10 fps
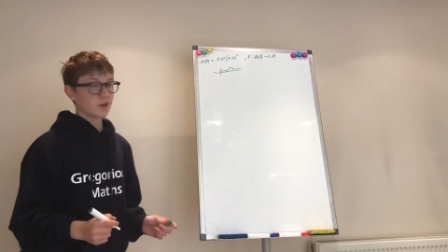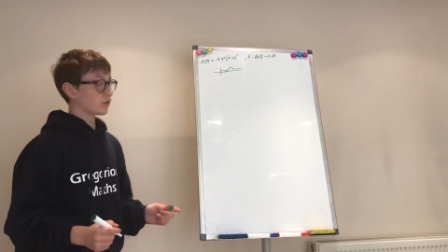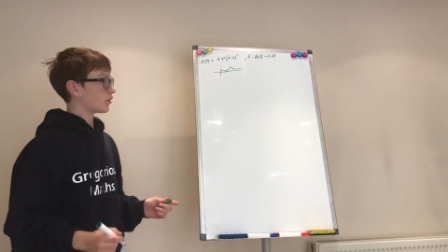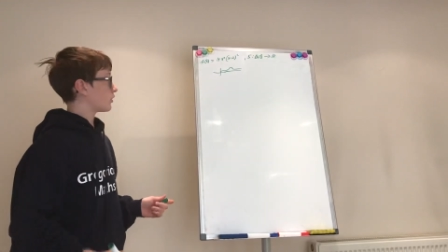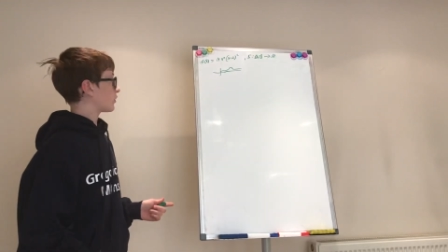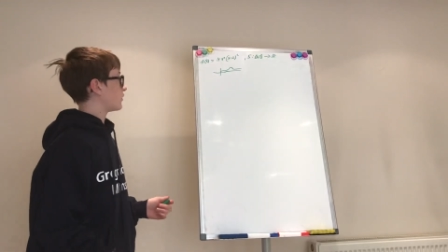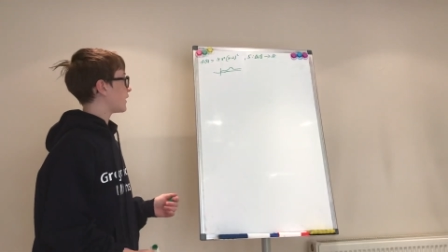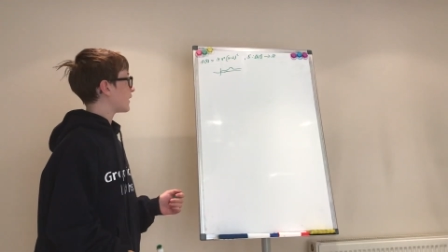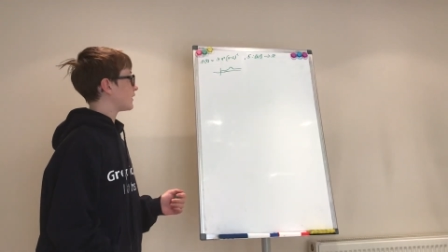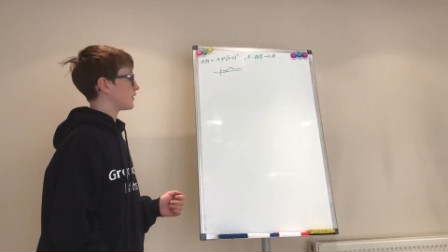So it's
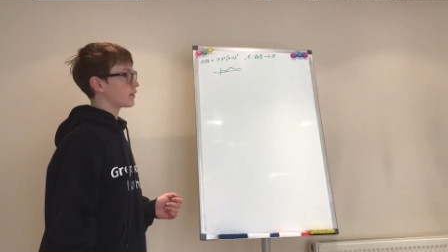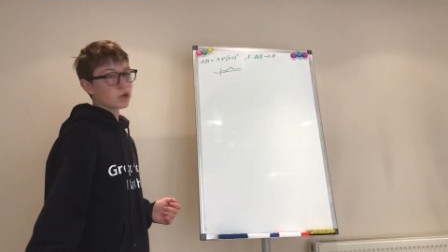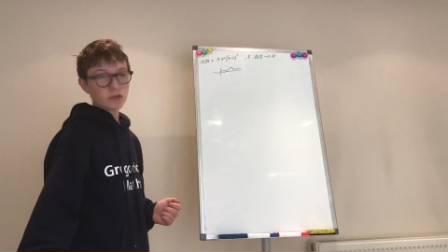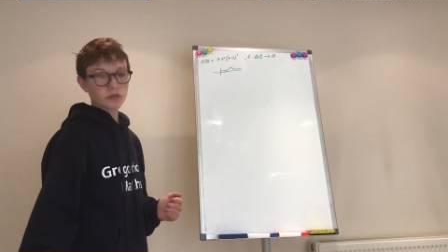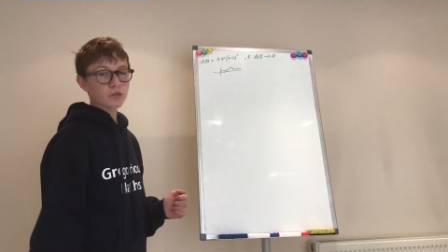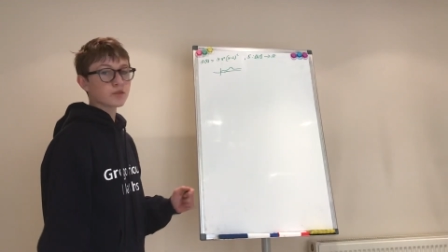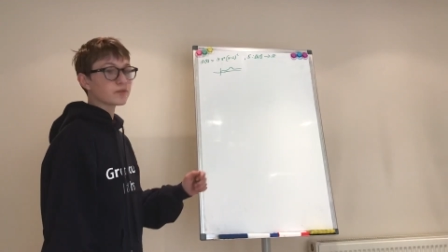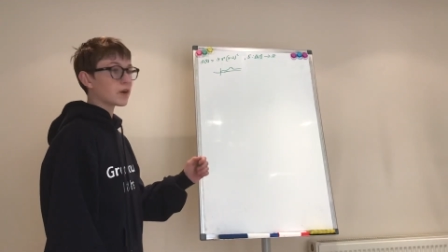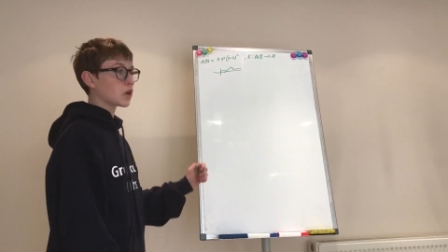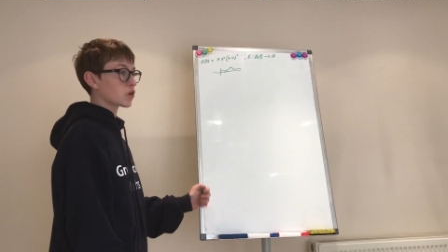nearly the constant
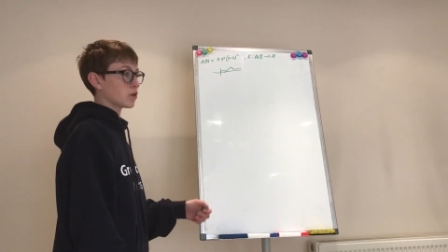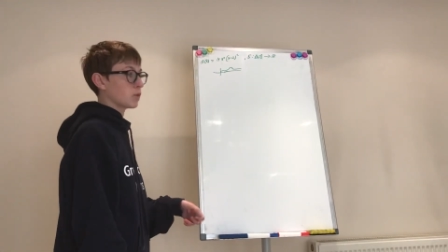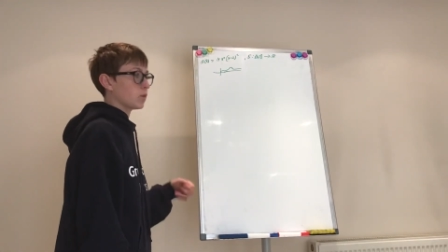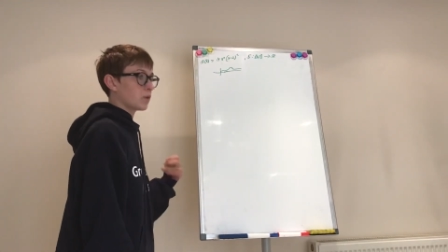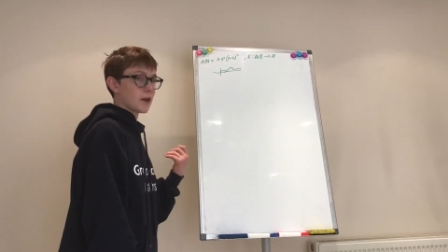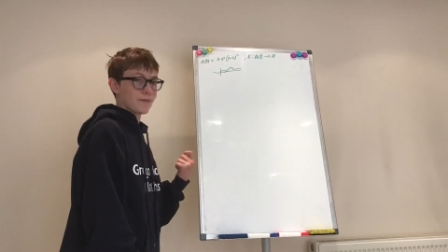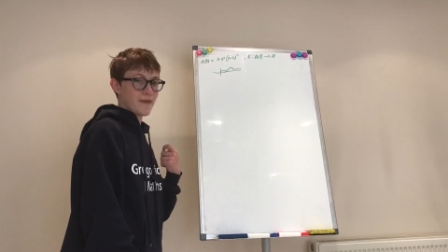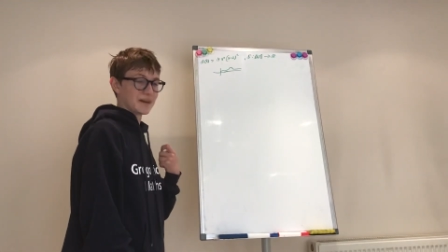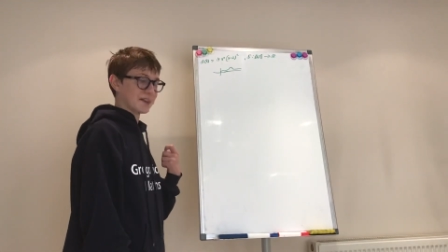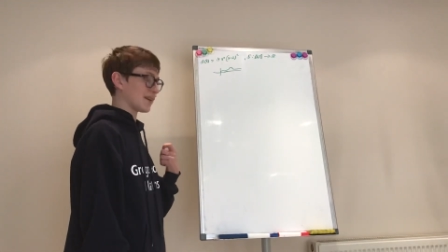function f of
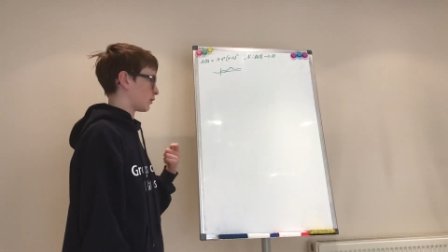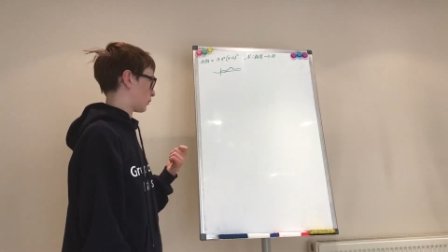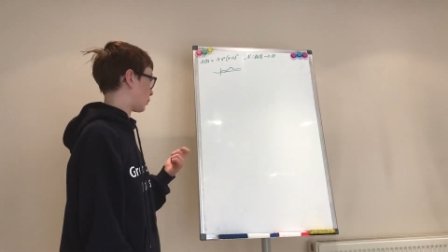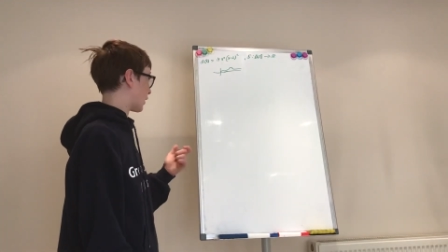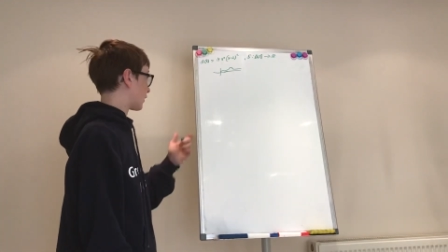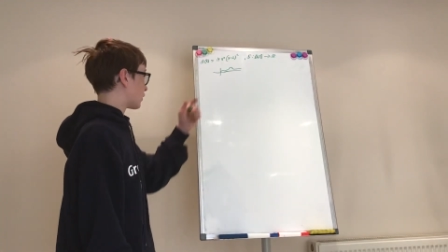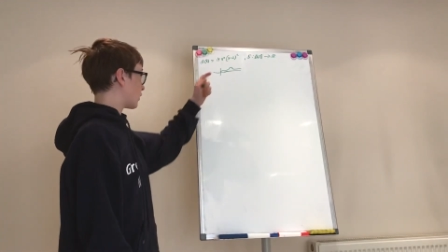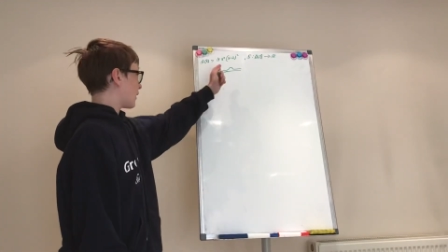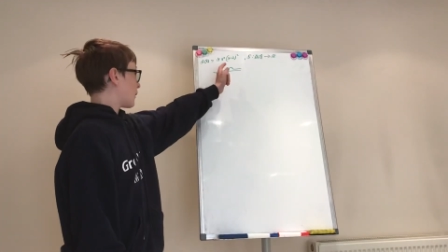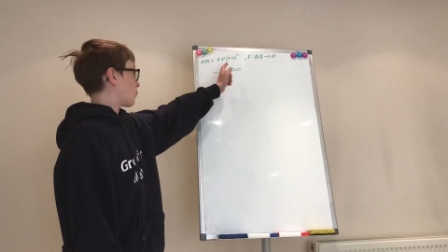x equals 1,
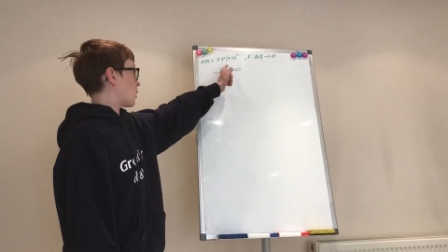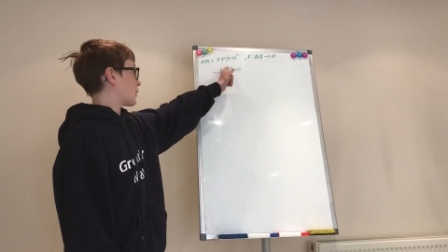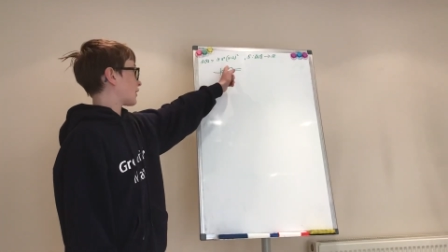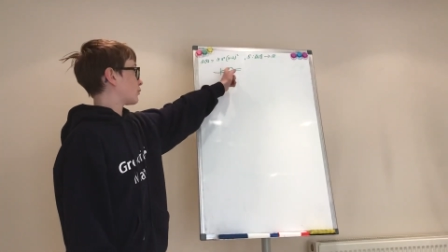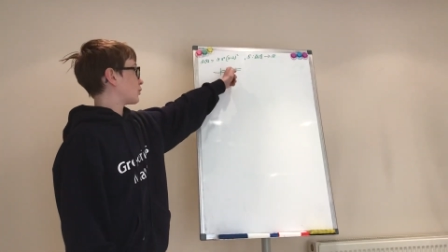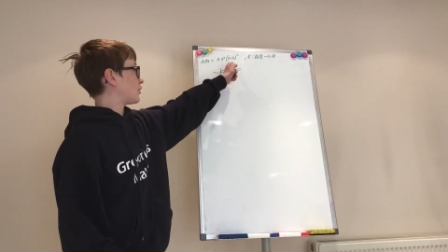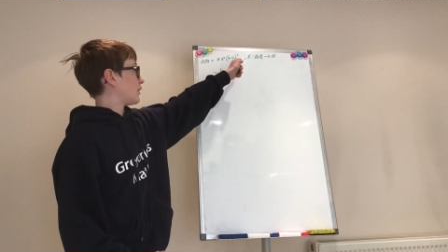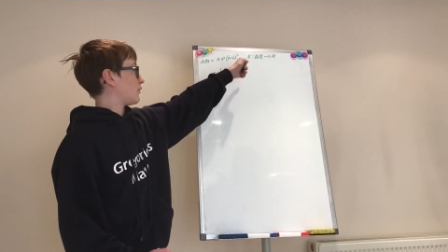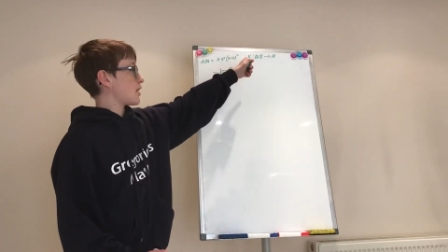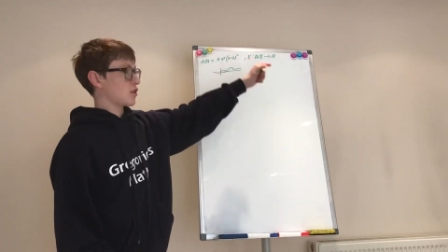but with a small
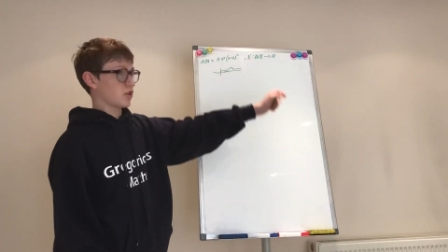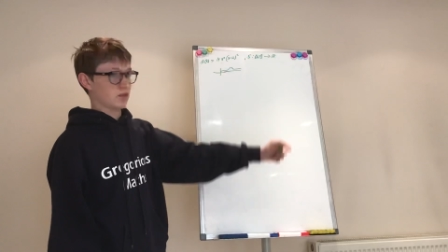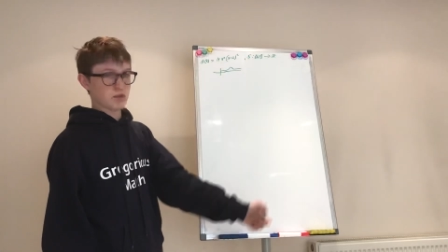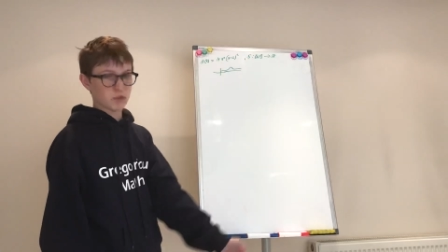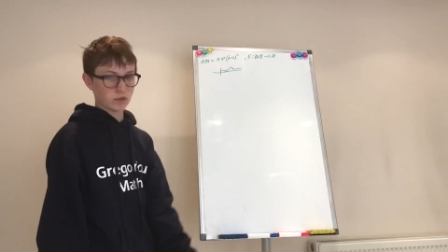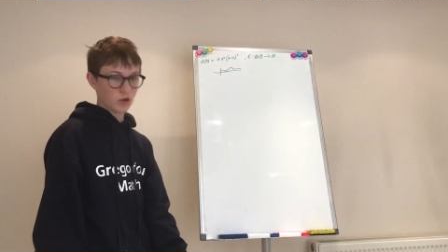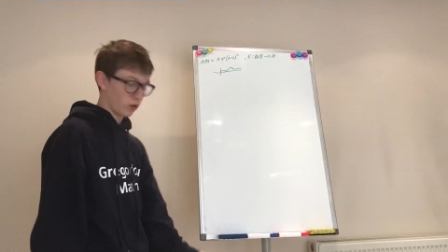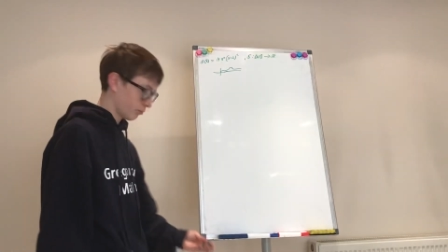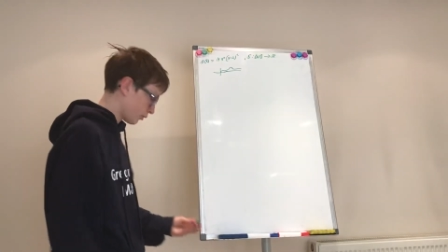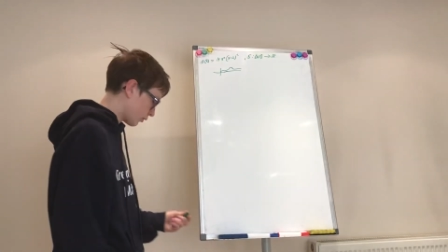deviation at the
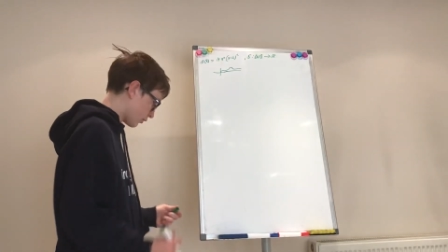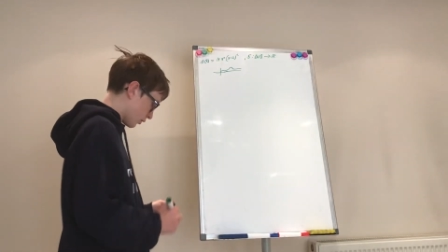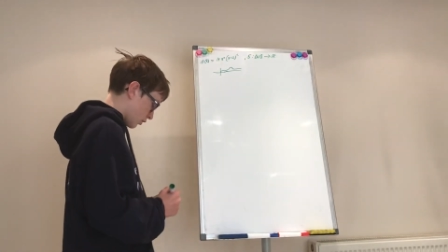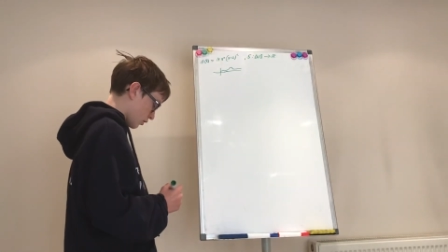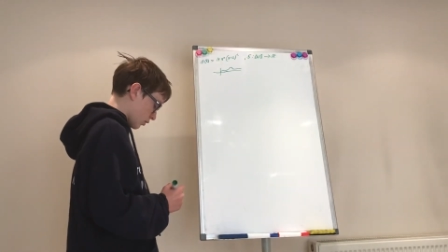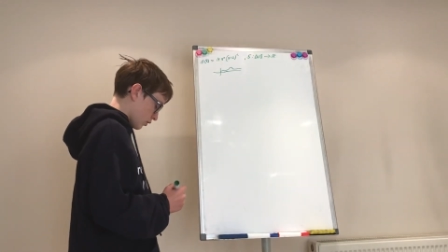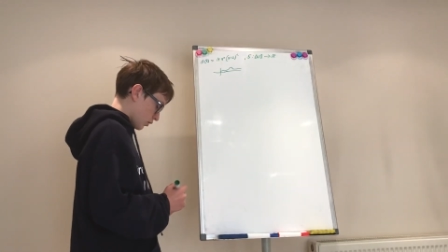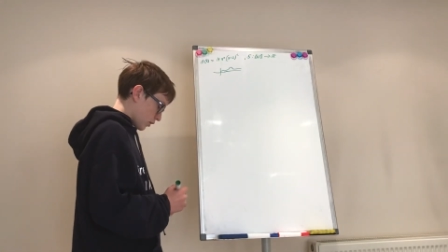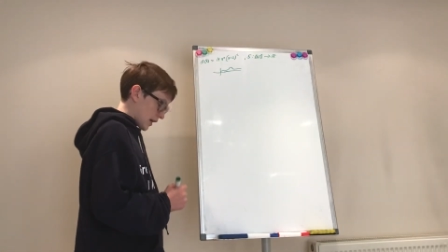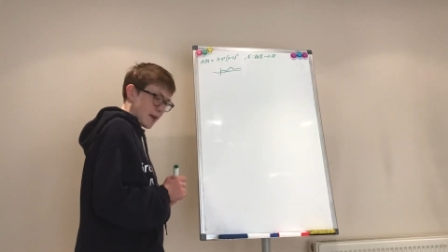top.
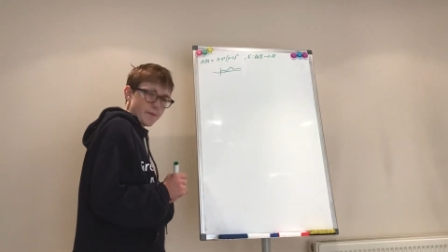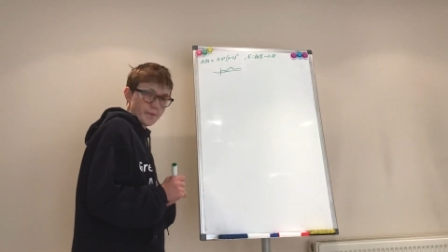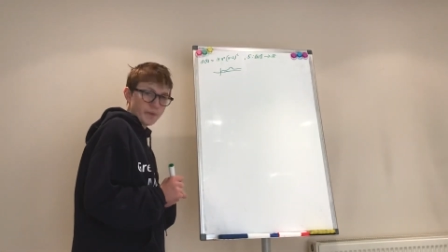Okay?